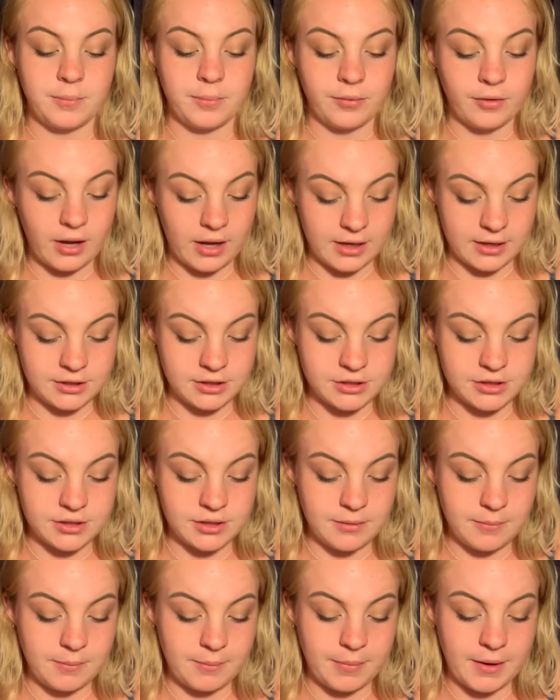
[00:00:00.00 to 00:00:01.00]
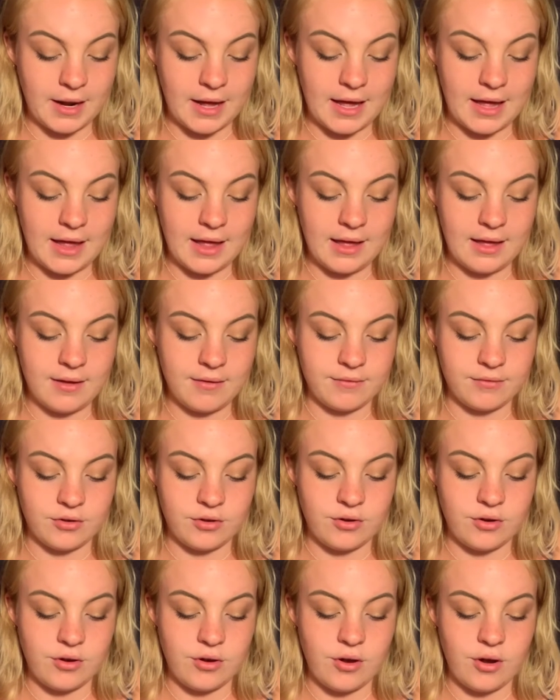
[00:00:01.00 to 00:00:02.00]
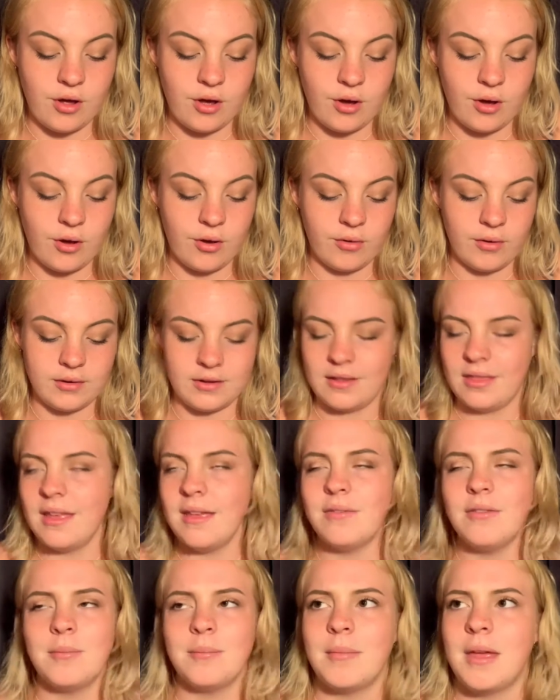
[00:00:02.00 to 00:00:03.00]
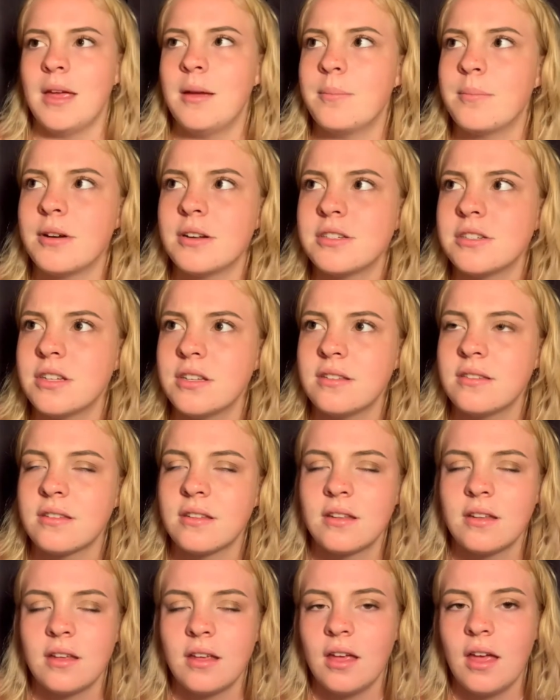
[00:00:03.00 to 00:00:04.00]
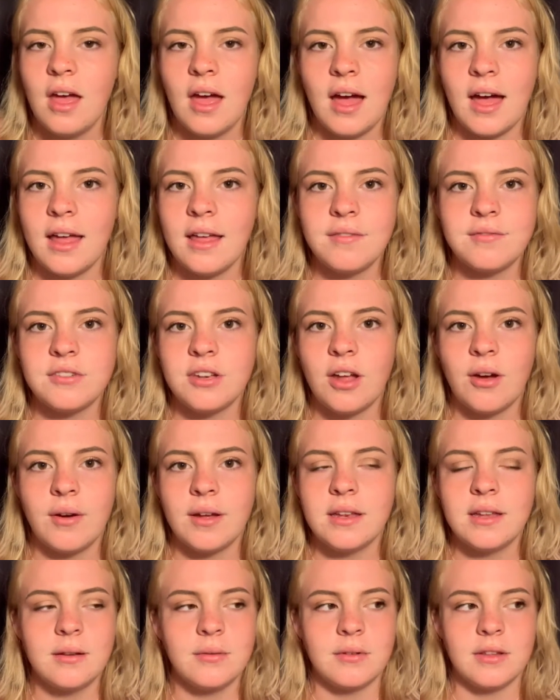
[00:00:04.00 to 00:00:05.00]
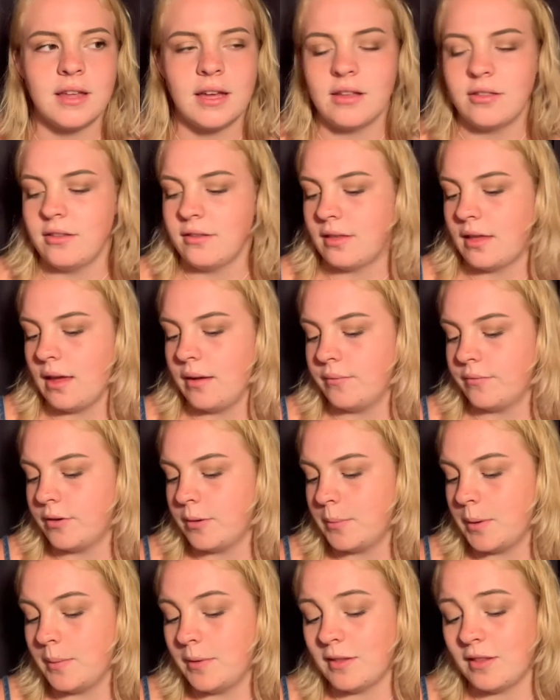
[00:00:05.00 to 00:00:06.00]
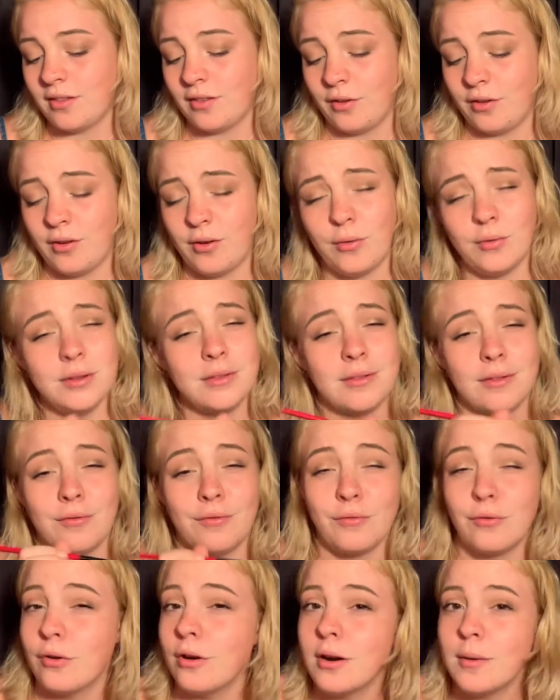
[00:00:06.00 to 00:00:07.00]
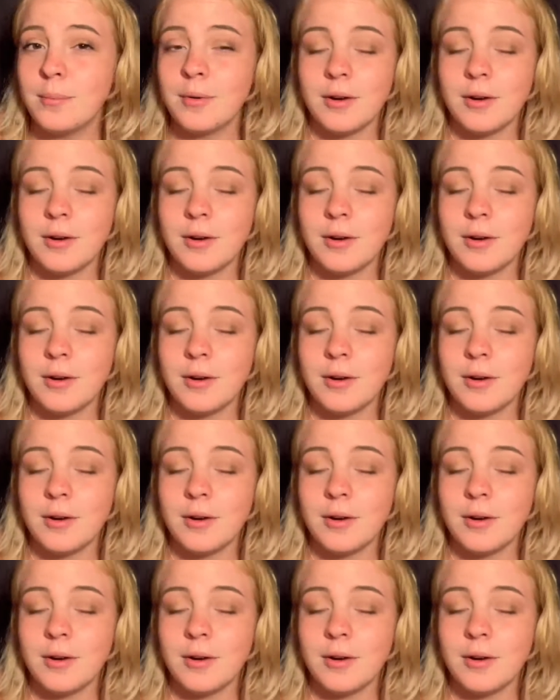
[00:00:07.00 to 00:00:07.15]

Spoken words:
brush, but I have no, do they even make brushes? I have no idea where the hell this came from. Maybe this is an old Sephora